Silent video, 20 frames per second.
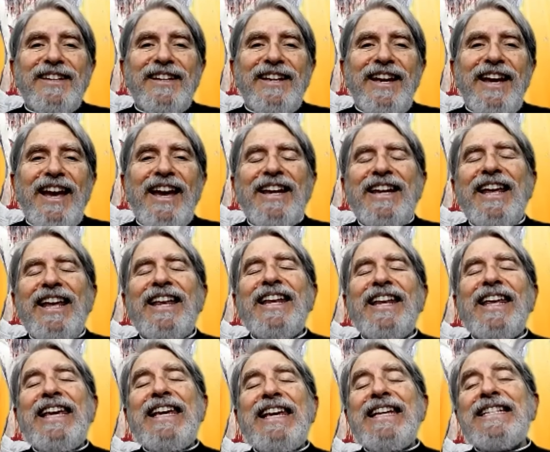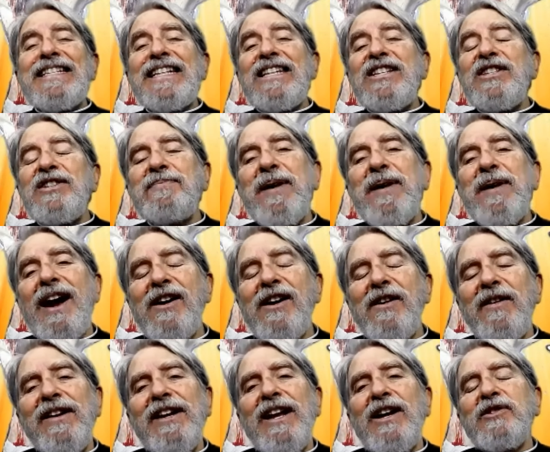And and He's
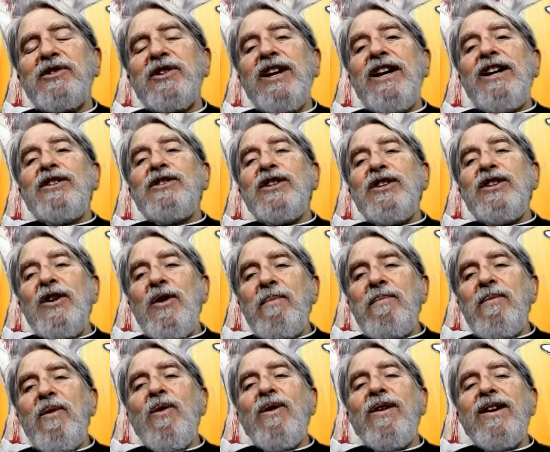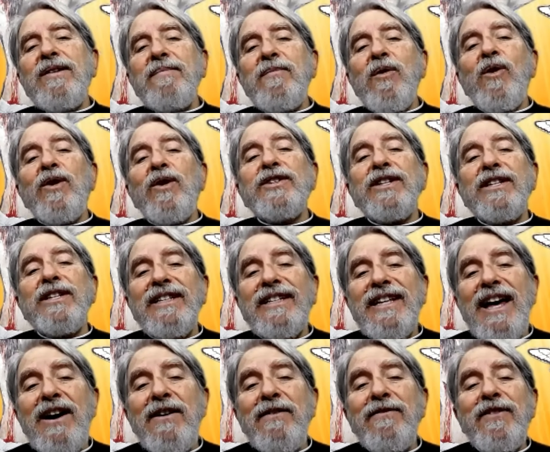inspiring us to know more and more to
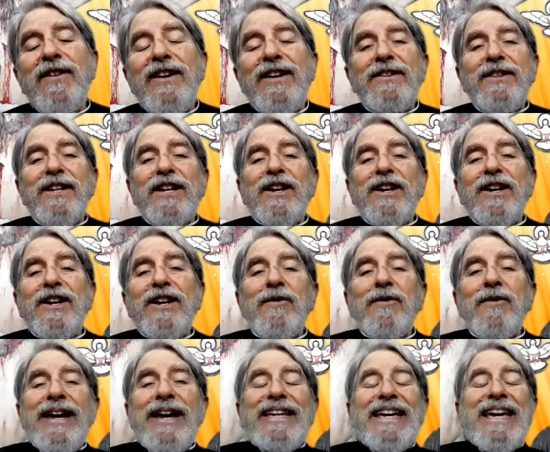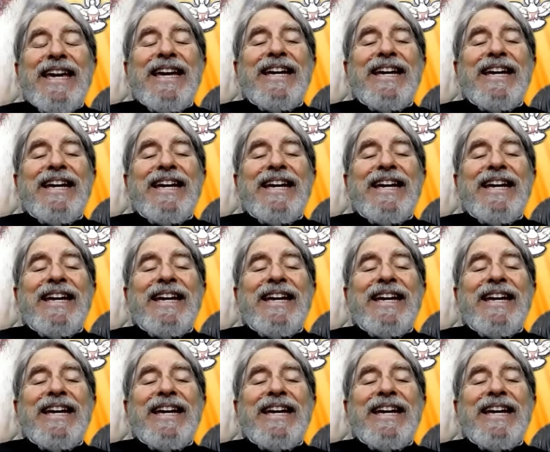love the great King,